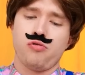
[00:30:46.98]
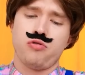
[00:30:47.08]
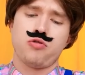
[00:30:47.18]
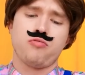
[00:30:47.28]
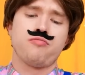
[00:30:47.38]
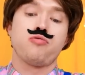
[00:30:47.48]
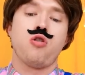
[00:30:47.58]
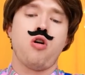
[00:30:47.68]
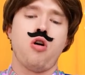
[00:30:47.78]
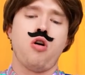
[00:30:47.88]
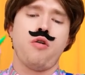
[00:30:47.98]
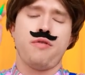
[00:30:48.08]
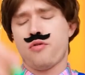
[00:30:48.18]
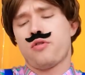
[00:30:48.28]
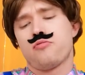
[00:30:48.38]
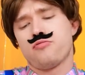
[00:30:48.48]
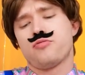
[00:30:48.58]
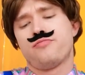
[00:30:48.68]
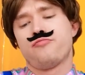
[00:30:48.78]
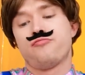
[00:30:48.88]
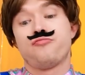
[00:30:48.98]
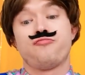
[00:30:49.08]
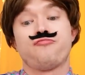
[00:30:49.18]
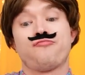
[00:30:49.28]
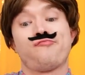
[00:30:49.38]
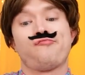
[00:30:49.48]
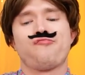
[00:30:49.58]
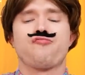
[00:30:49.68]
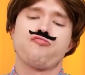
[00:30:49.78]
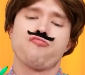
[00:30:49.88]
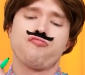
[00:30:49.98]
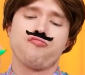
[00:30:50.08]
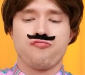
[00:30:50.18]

Let's see. A couple lines here, and some